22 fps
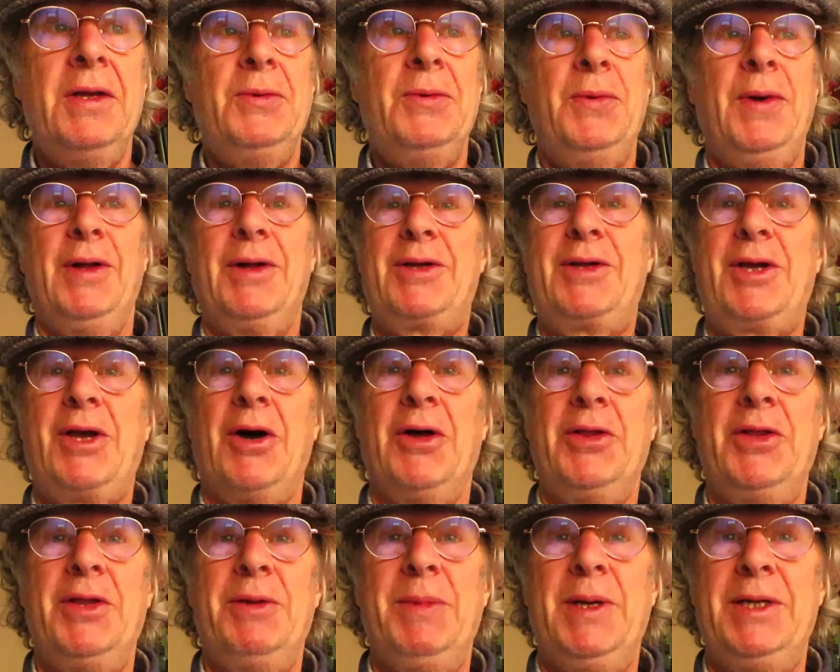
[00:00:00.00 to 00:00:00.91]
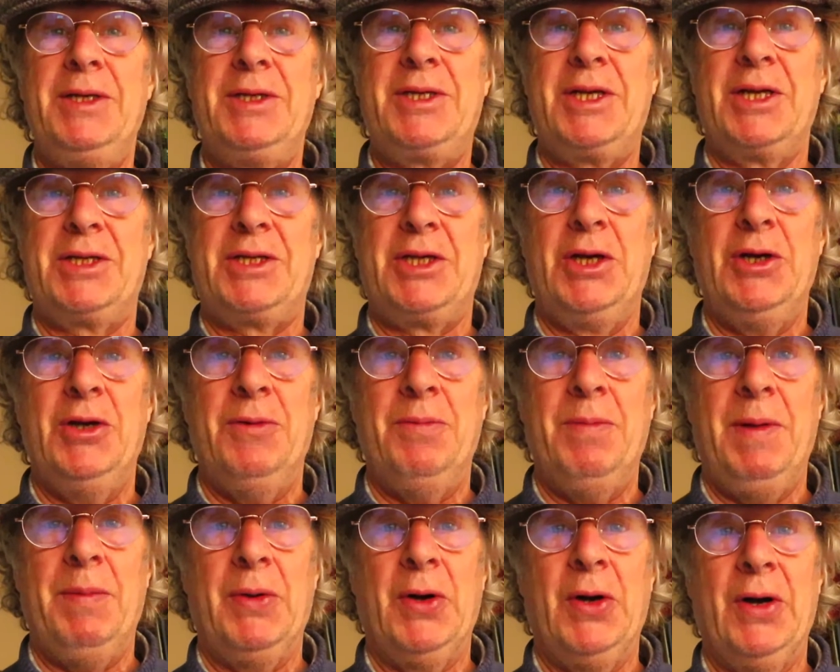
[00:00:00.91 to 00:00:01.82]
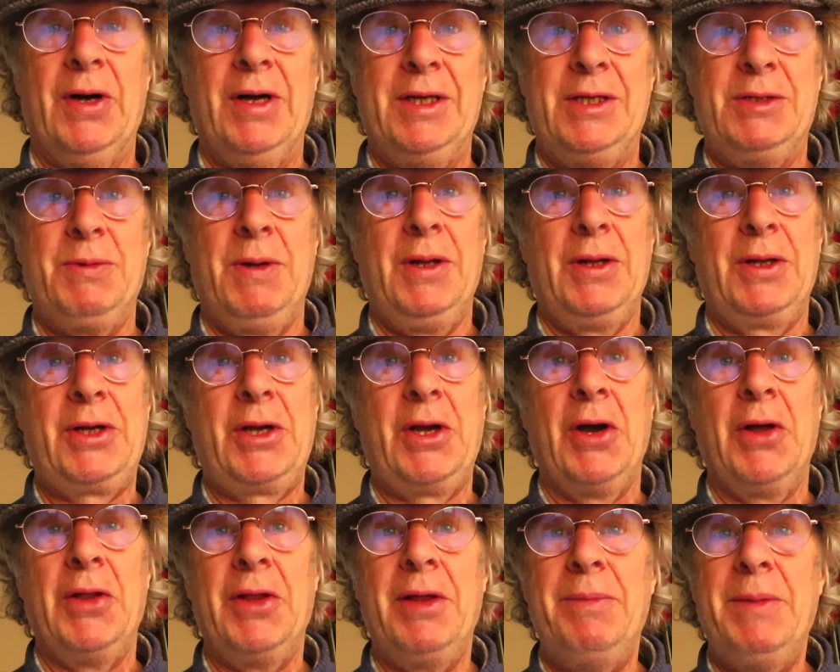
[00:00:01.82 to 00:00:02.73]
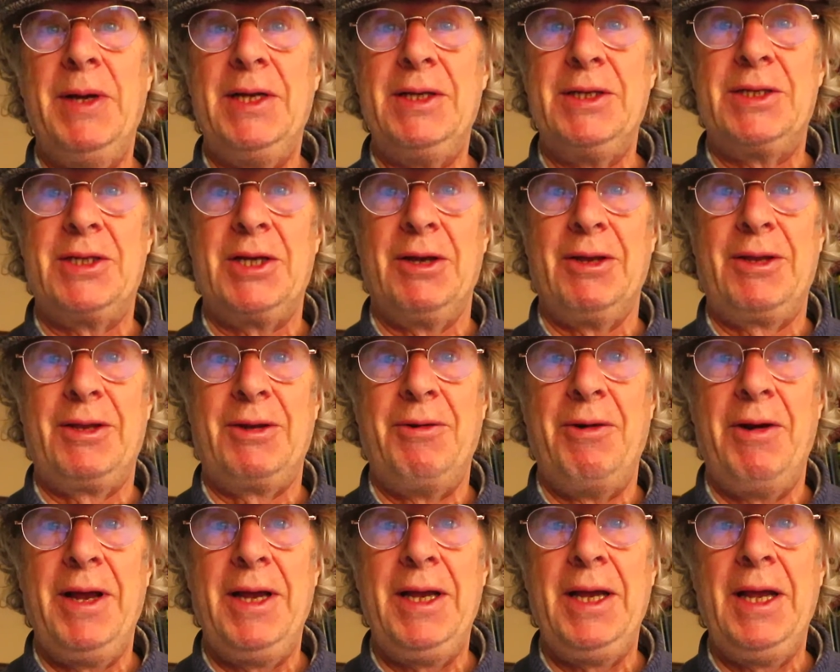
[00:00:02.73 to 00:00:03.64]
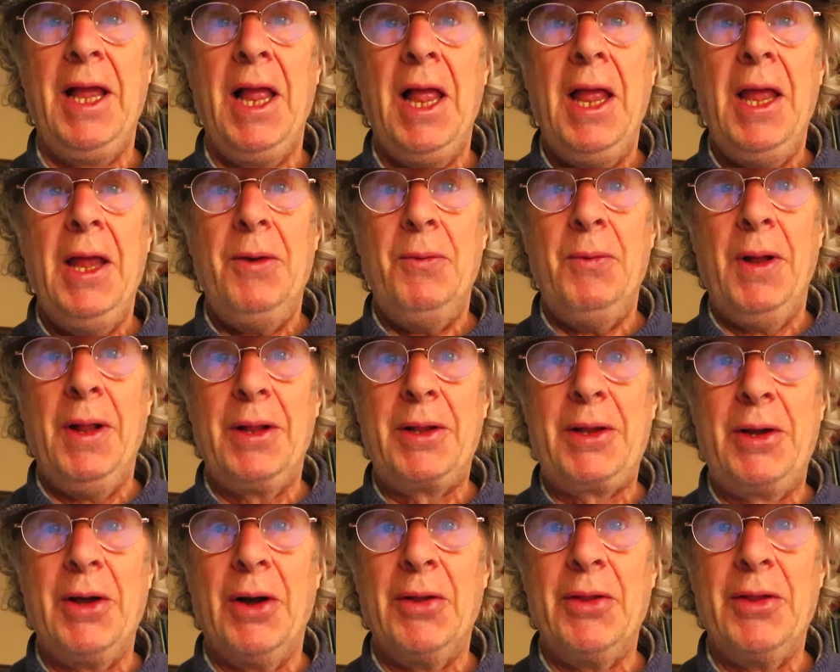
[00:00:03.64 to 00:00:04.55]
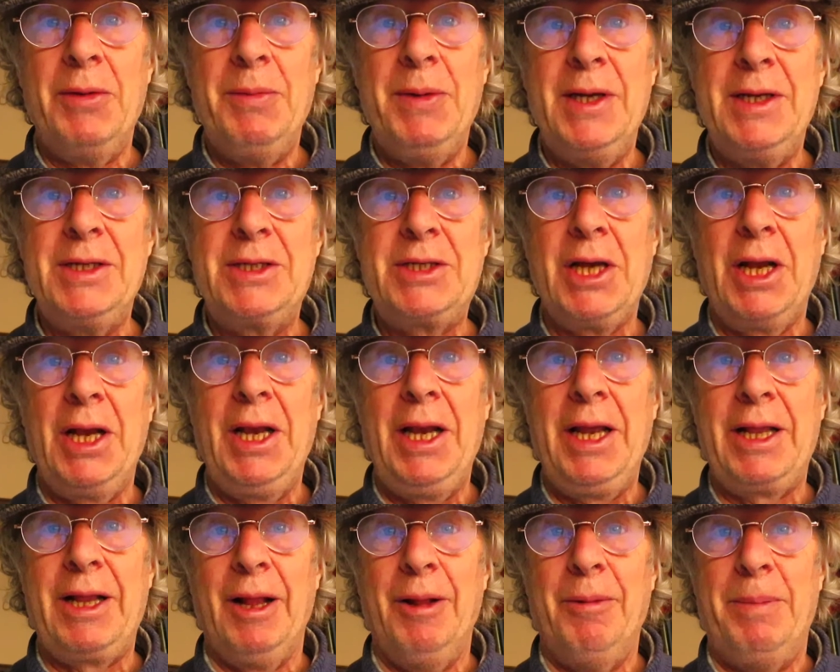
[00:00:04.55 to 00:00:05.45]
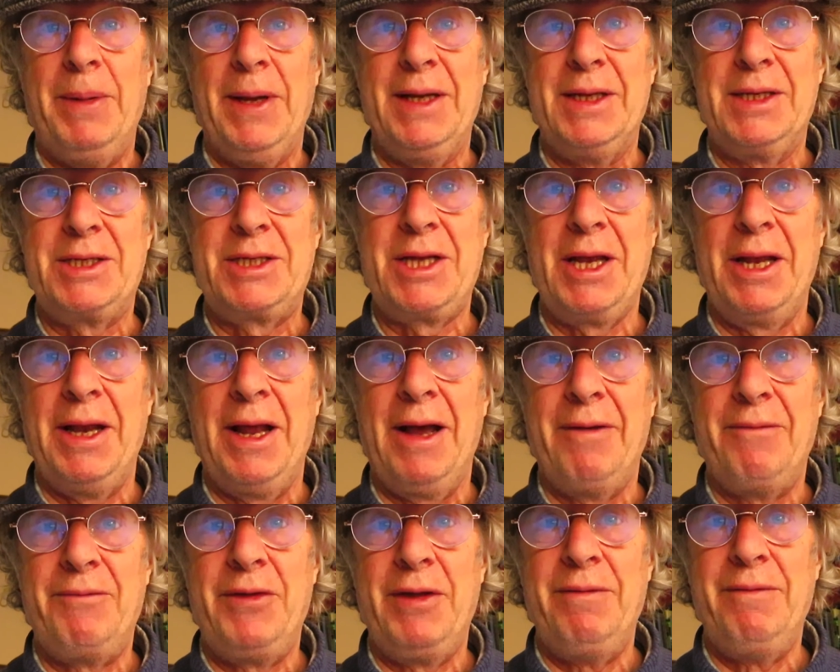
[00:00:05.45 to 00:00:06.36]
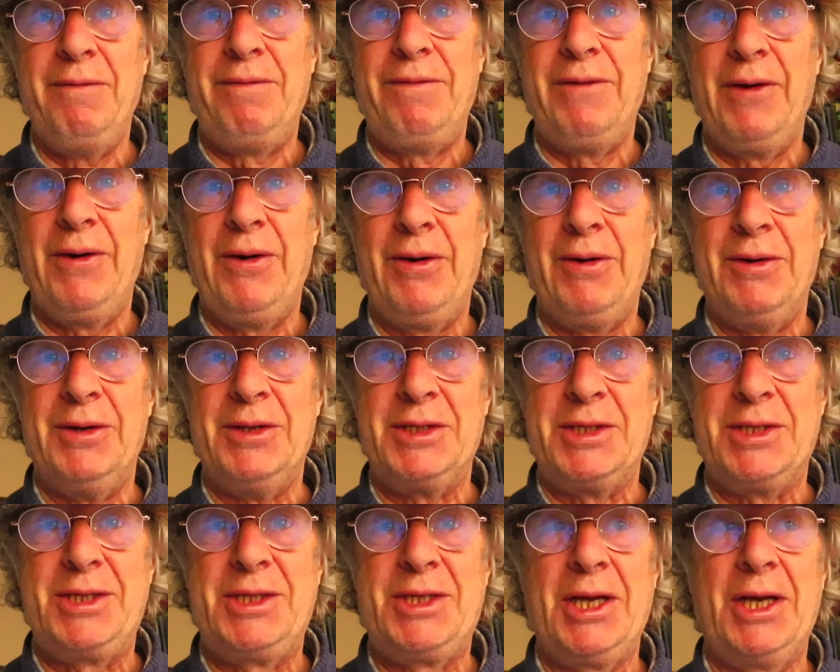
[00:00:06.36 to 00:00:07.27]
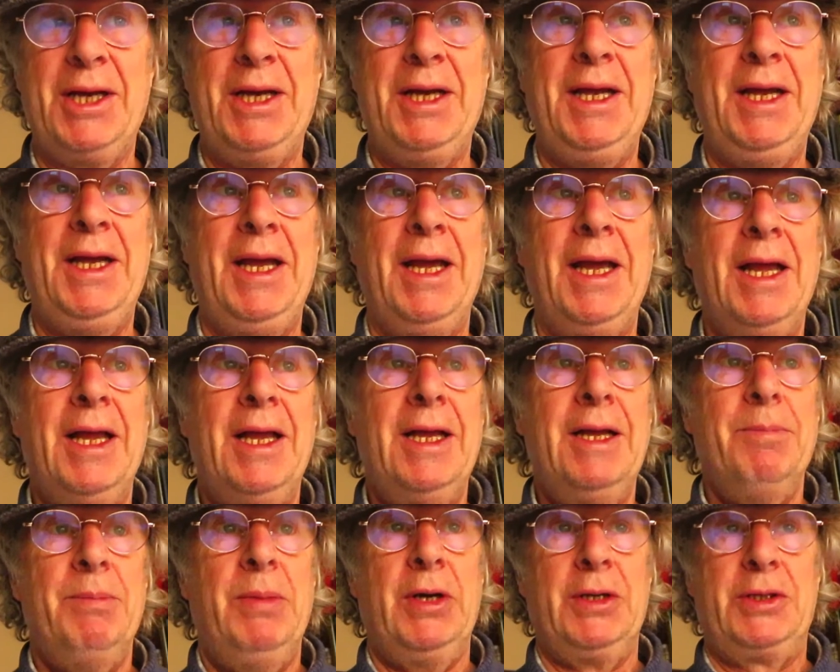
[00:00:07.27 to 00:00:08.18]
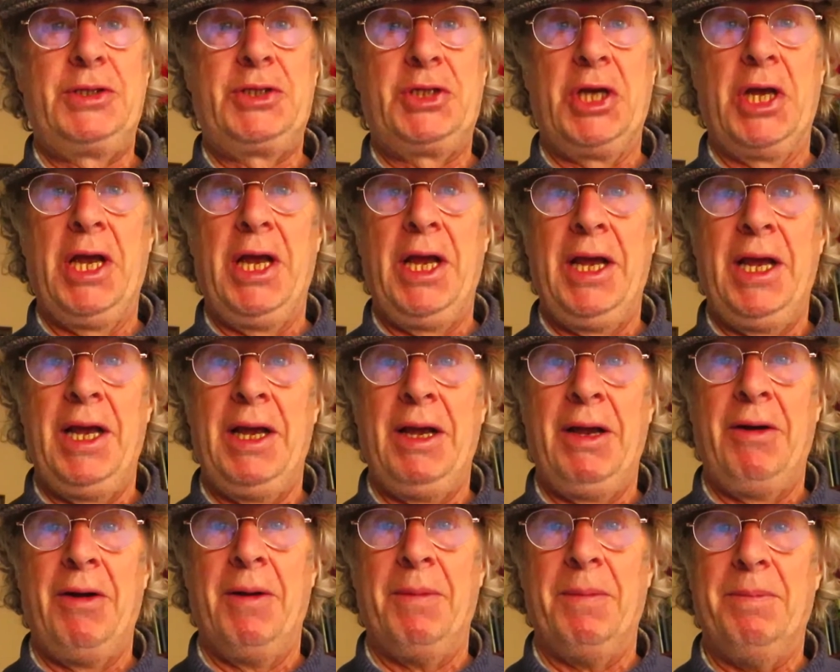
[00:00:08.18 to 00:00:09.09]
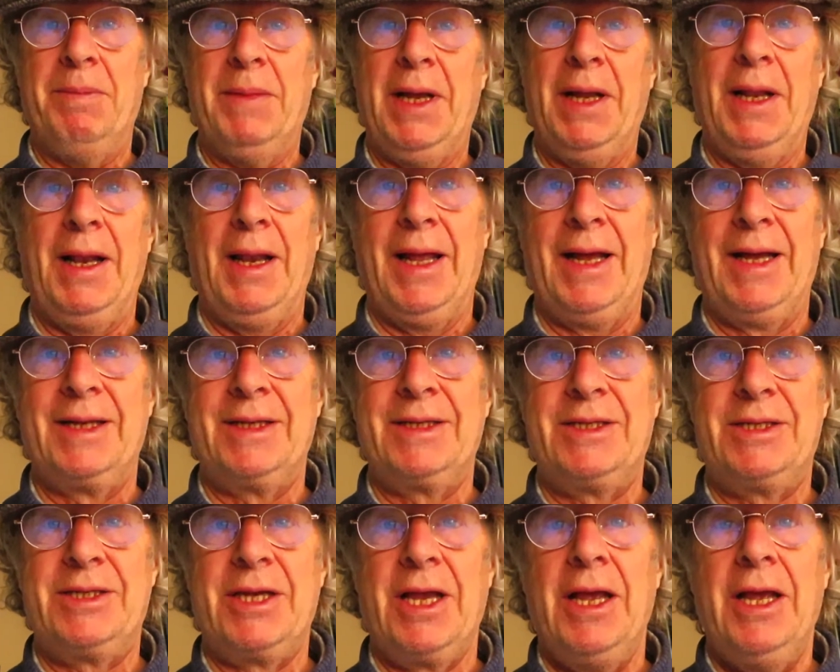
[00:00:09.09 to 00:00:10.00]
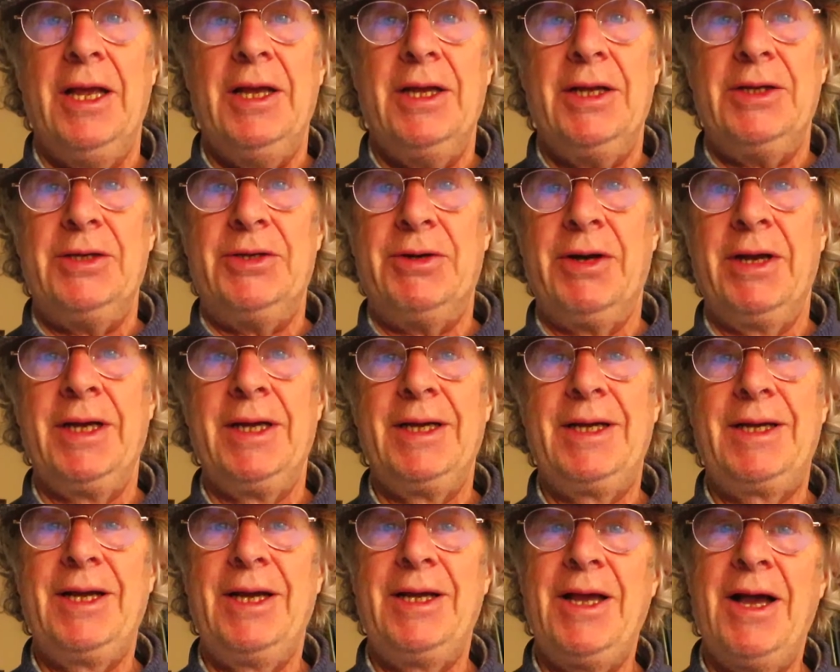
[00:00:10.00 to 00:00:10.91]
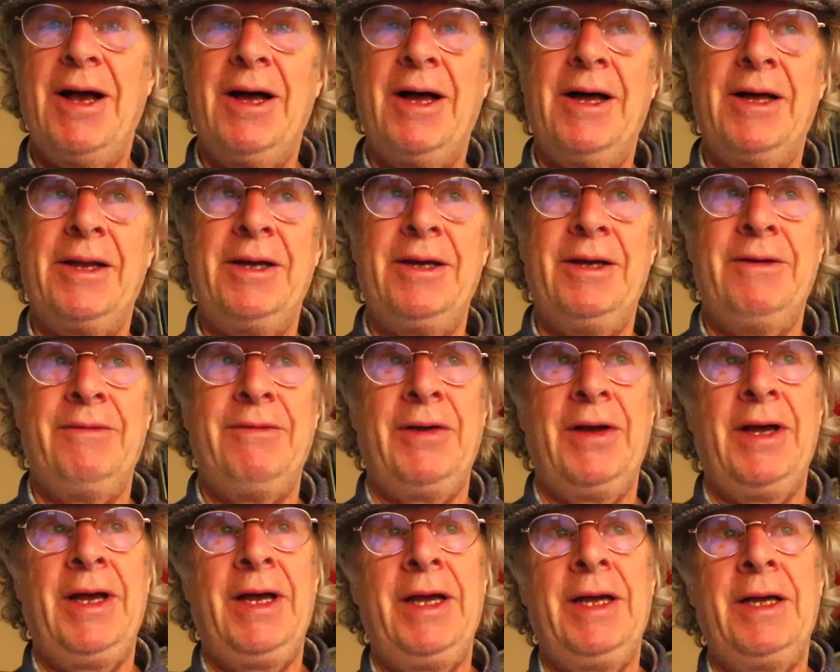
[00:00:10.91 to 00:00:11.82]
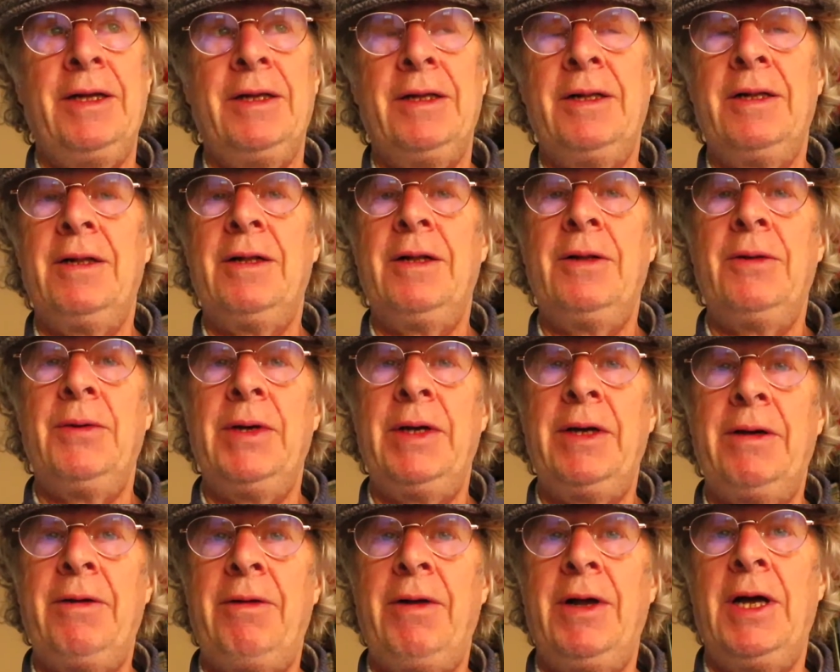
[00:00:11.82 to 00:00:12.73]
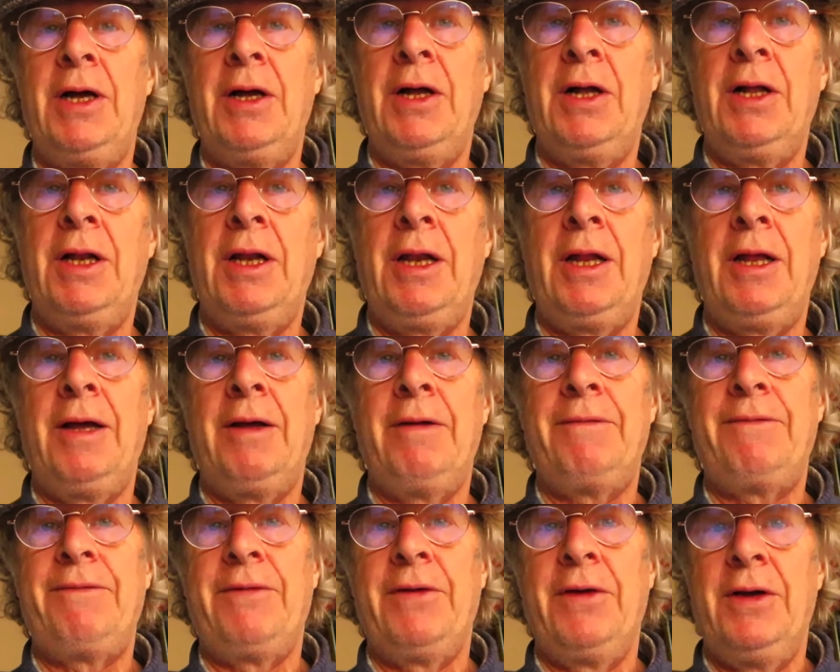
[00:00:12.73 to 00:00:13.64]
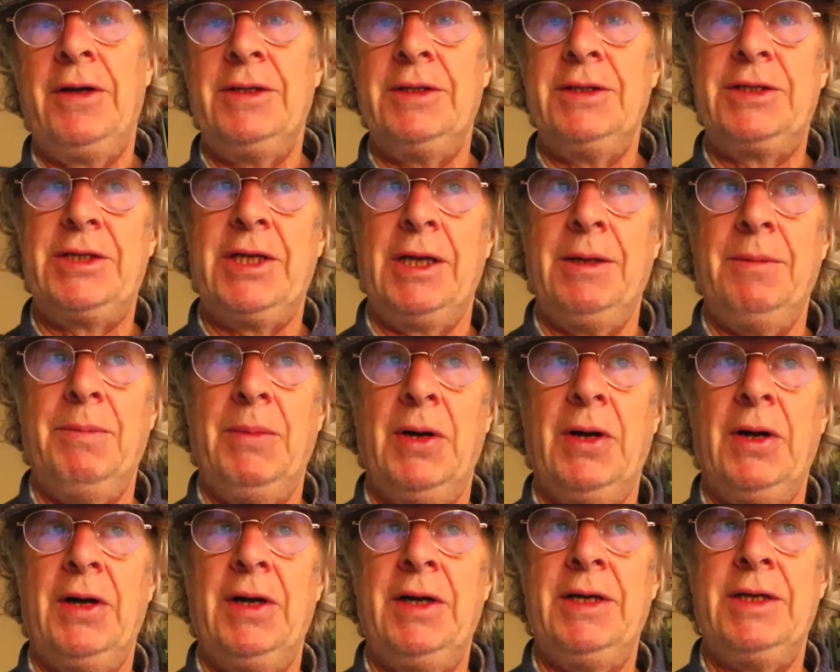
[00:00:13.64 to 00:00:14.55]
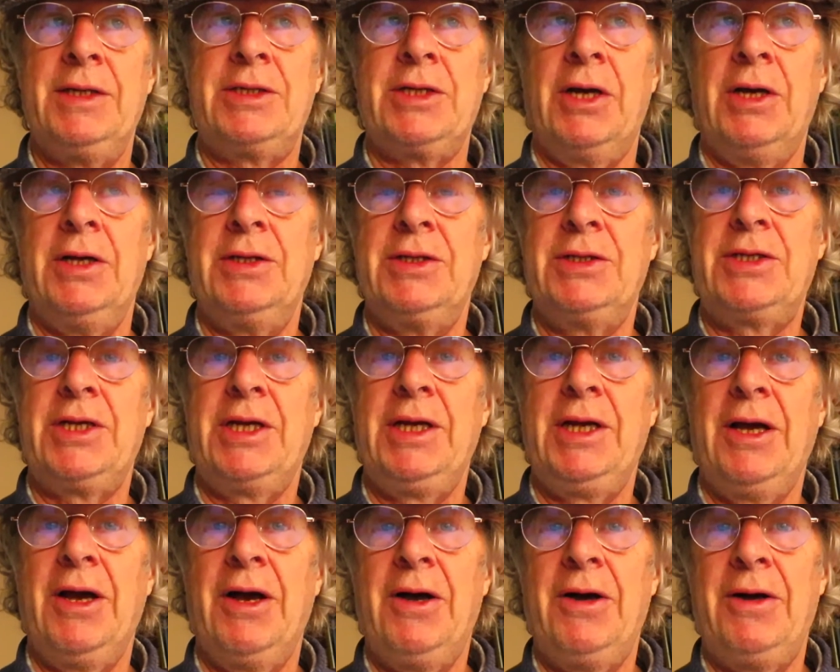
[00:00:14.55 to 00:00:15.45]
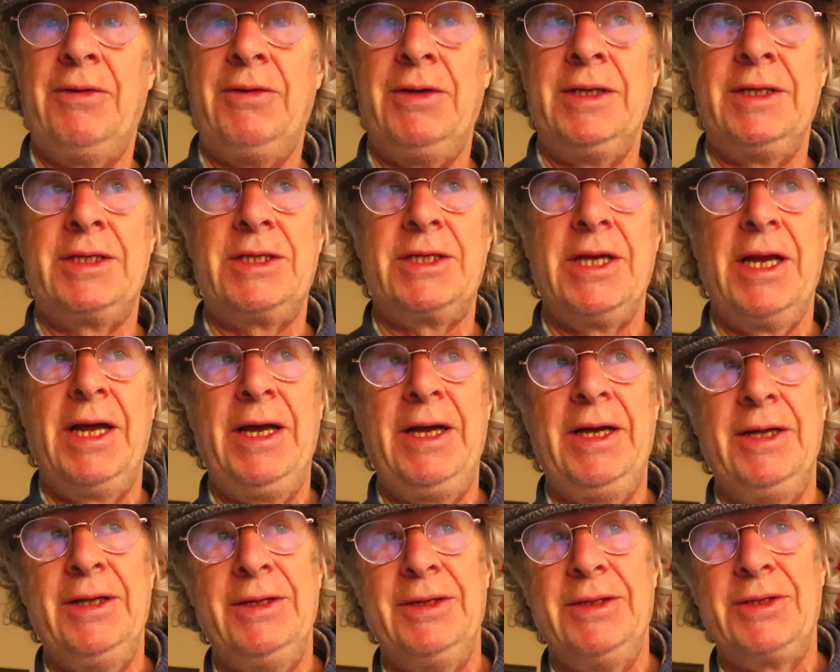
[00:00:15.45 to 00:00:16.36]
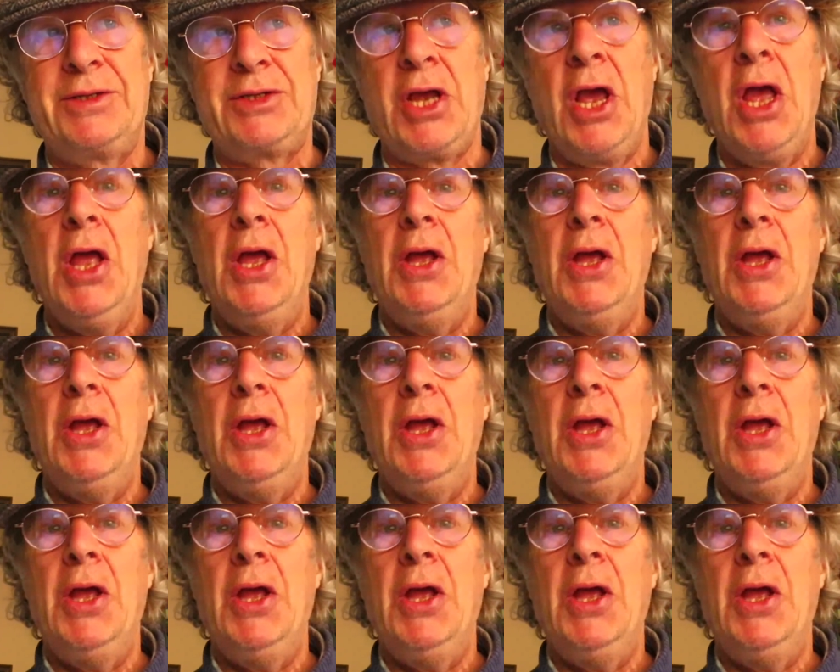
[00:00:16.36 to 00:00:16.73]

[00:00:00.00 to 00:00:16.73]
We'll cut them into two, me boys, we'll cut them into three. We'll cut them into little bits and have them for us tea. But cheer up, me lads, drink a yard of ale. We're all off hunting, boys, hunting horrid snails.